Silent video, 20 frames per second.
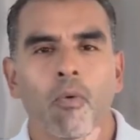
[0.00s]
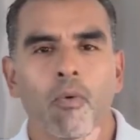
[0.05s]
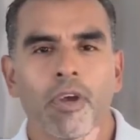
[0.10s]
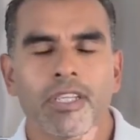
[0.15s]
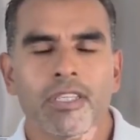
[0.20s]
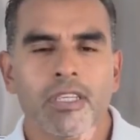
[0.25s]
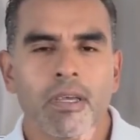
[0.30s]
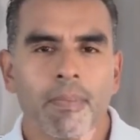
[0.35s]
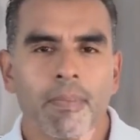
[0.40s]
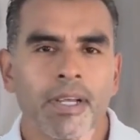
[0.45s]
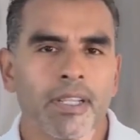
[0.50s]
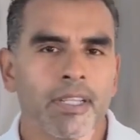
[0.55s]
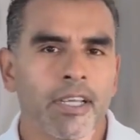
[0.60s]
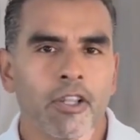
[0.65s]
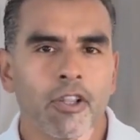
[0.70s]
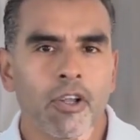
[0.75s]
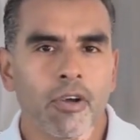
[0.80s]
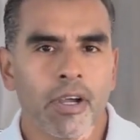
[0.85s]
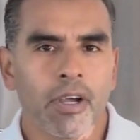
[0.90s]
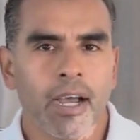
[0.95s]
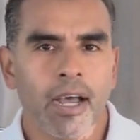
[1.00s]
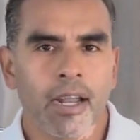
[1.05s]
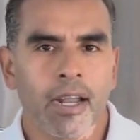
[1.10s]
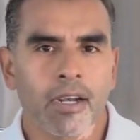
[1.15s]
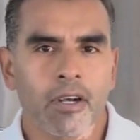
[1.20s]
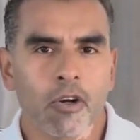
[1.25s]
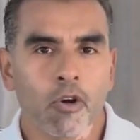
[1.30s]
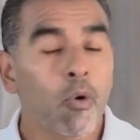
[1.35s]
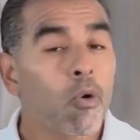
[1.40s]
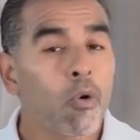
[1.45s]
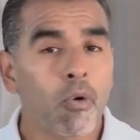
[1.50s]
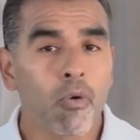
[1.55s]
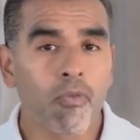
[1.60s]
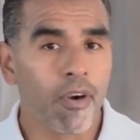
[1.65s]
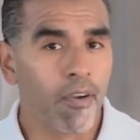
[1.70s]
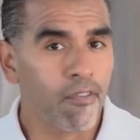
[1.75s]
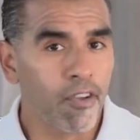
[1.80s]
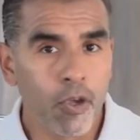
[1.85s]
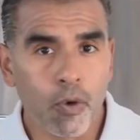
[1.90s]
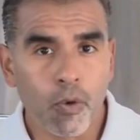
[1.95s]
We typically look on
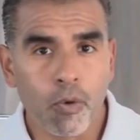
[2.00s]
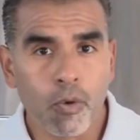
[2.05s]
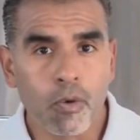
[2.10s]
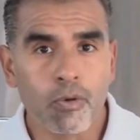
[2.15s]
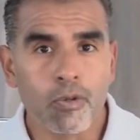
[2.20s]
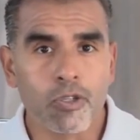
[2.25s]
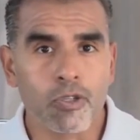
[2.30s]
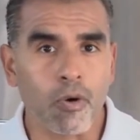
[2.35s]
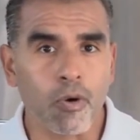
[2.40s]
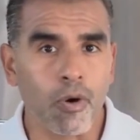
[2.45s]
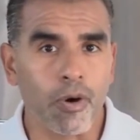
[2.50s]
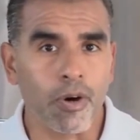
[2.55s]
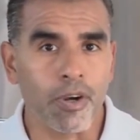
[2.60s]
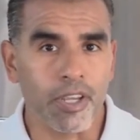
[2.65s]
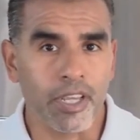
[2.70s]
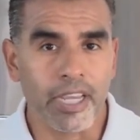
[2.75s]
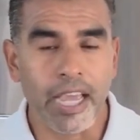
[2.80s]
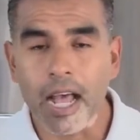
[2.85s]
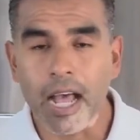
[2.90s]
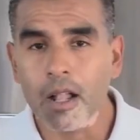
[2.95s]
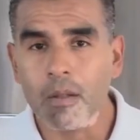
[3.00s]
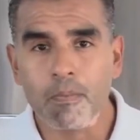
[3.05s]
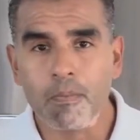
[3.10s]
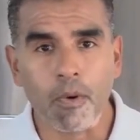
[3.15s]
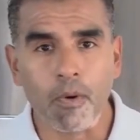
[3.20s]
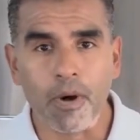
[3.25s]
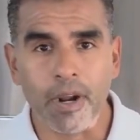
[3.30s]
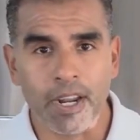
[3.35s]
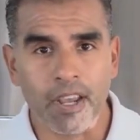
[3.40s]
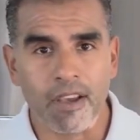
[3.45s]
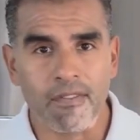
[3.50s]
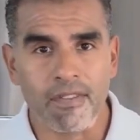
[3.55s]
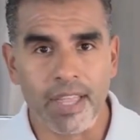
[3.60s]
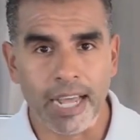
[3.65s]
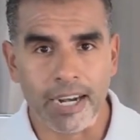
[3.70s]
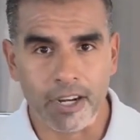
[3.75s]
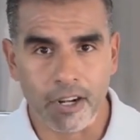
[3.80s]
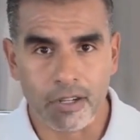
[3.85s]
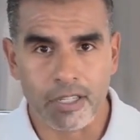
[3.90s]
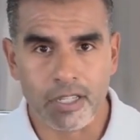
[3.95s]
Google reviews or Yelp or any of
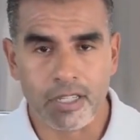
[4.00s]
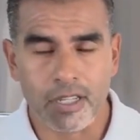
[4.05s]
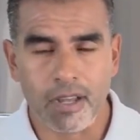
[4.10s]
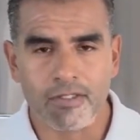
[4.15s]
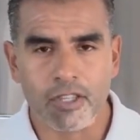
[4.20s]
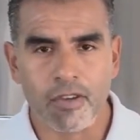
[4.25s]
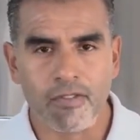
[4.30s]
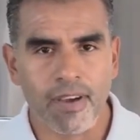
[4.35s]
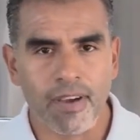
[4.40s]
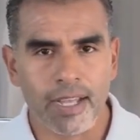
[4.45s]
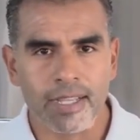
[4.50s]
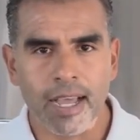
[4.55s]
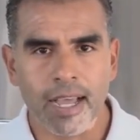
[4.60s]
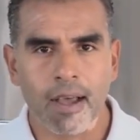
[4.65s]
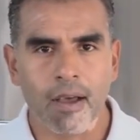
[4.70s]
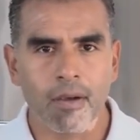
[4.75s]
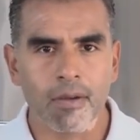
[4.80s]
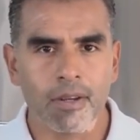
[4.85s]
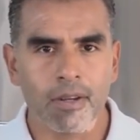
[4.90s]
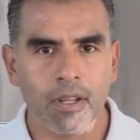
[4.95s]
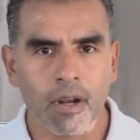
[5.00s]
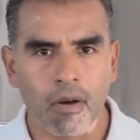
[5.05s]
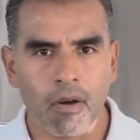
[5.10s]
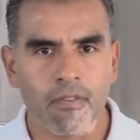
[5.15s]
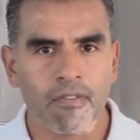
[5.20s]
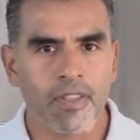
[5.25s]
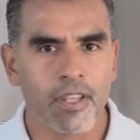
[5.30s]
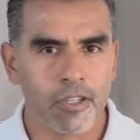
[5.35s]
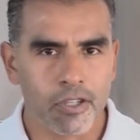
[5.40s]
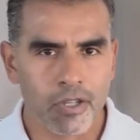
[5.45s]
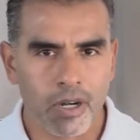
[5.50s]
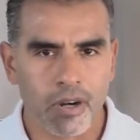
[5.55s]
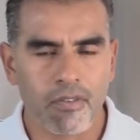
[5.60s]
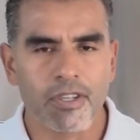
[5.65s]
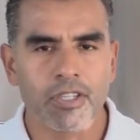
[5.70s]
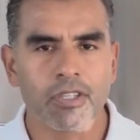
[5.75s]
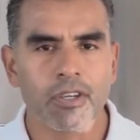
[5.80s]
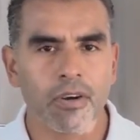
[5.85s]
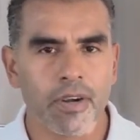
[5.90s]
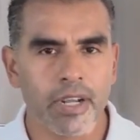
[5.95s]
that good stuff to find out, if this
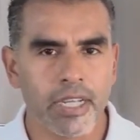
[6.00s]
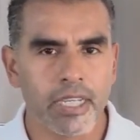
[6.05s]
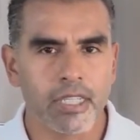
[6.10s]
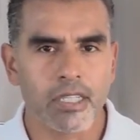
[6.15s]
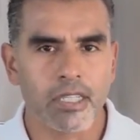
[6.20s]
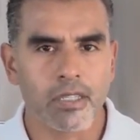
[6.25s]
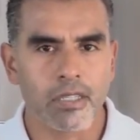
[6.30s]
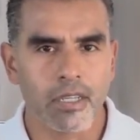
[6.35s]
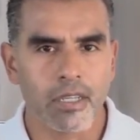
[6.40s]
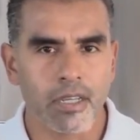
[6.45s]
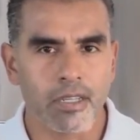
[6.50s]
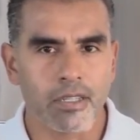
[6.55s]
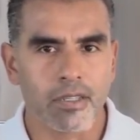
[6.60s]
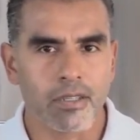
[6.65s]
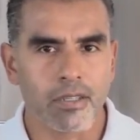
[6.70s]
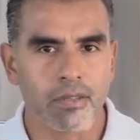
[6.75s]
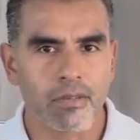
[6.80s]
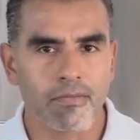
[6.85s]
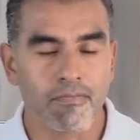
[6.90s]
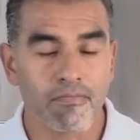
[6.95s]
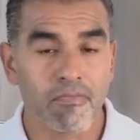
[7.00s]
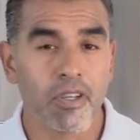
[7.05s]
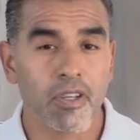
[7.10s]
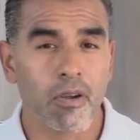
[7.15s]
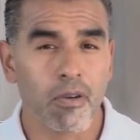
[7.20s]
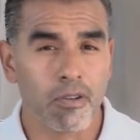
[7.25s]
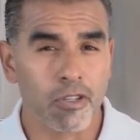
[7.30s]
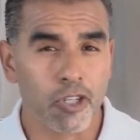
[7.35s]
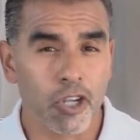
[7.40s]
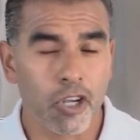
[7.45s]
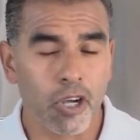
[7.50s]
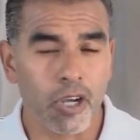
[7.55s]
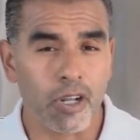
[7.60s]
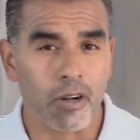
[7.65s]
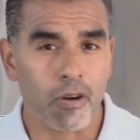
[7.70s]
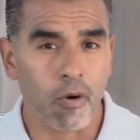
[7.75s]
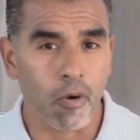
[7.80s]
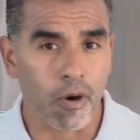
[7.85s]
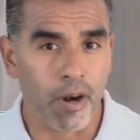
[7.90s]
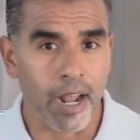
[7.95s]
servicer is is
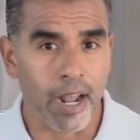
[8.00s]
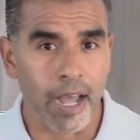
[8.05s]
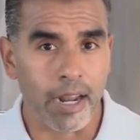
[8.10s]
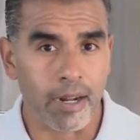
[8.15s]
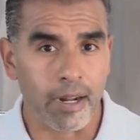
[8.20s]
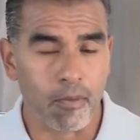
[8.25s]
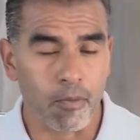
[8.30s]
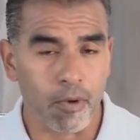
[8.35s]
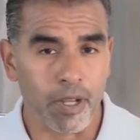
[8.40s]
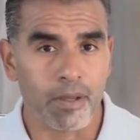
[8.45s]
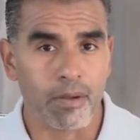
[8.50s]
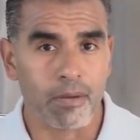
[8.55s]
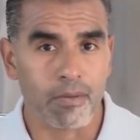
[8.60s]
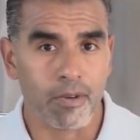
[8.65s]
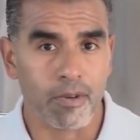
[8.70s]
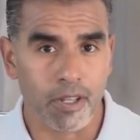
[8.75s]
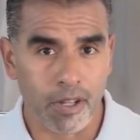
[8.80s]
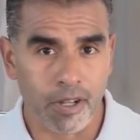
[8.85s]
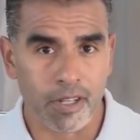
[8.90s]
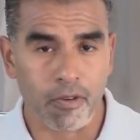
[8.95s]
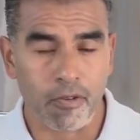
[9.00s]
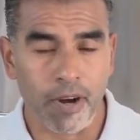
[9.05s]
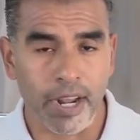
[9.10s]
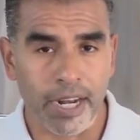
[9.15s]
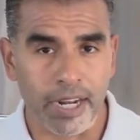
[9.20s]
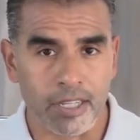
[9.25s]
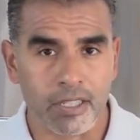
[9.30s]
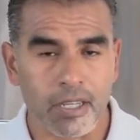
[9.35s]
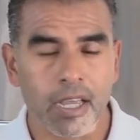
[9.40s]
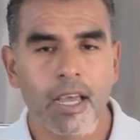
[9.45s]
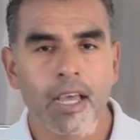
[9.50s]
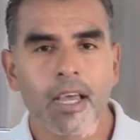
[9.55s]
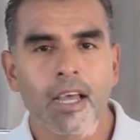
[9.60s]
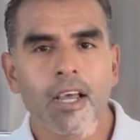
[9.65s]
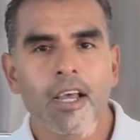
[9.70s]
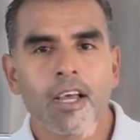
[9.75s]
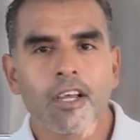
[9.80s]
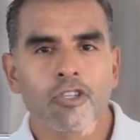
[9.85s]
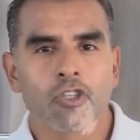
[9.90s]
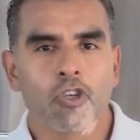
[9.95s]
good or not, and we look at the ratings.
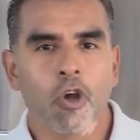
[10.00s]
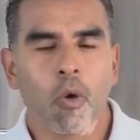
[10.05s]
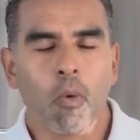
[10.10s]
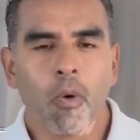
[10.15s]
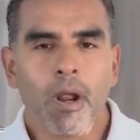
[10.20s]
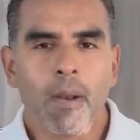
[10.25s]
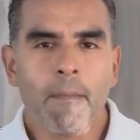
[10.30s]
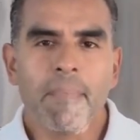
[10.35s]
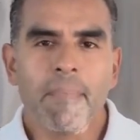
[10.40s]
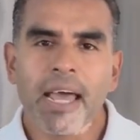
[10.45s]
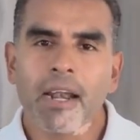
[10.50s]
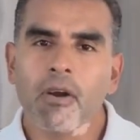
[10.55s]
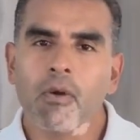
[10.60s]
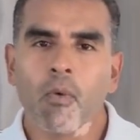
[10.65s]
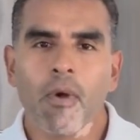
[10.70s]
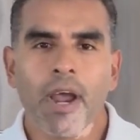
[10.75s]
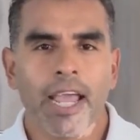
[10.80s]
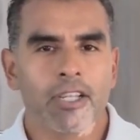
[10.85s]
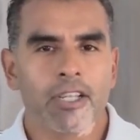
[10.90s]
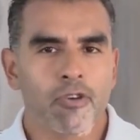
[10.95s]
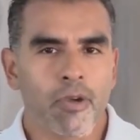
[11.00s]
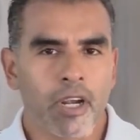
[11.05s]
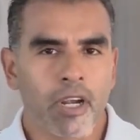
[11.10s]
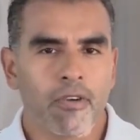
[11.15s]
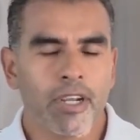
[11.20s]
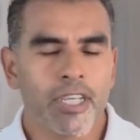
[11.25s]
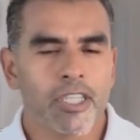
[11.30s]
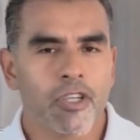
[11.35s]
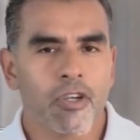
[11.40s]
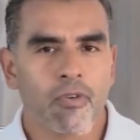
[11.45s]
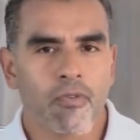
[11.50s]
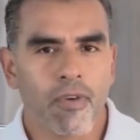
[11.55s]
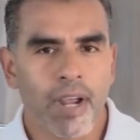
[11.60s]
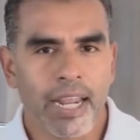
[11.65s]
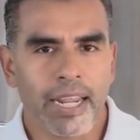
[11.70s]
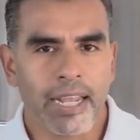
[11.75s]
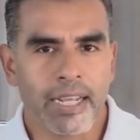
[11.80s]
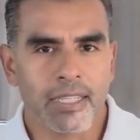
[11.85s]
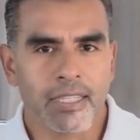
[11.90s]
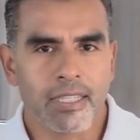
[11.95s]
So what better way to increase your
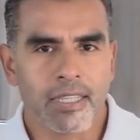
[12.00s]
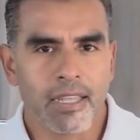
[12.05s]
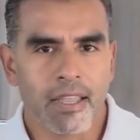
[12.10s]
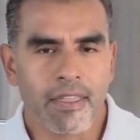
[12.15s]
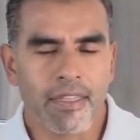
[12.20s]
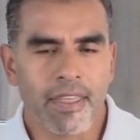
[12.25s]
ratings